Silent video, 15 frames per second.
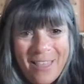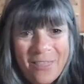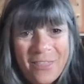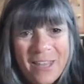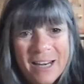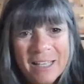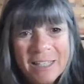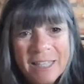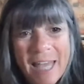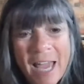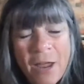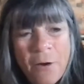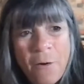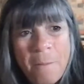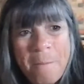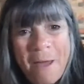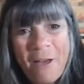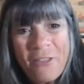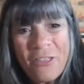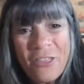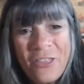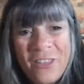then a layer
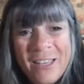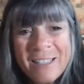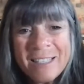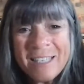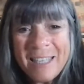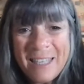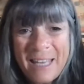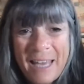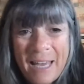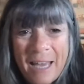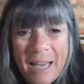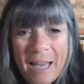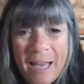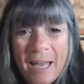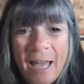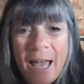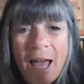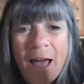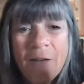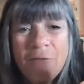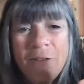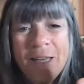about this thick
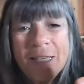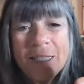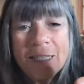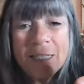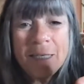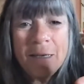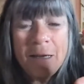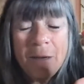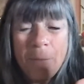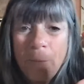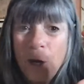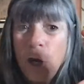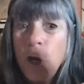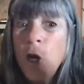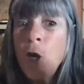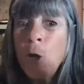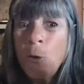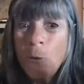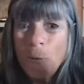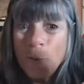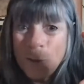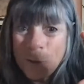of his
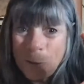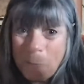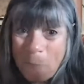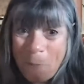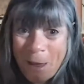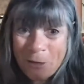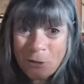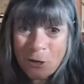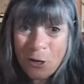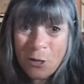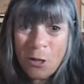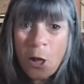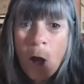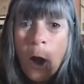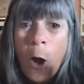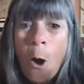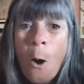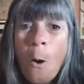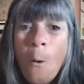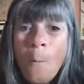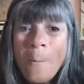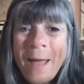new special
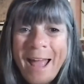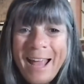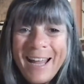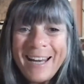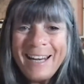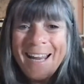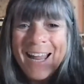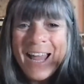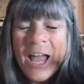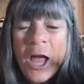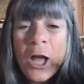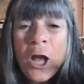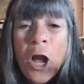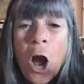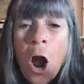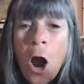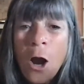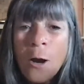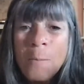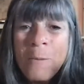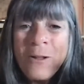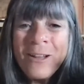homemade
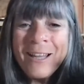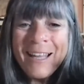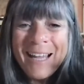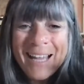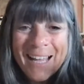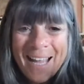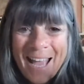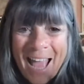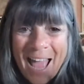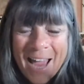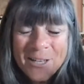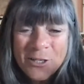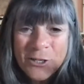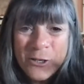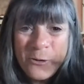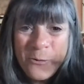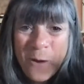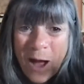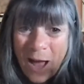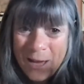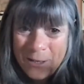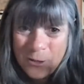caramel cashew
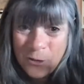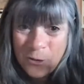ice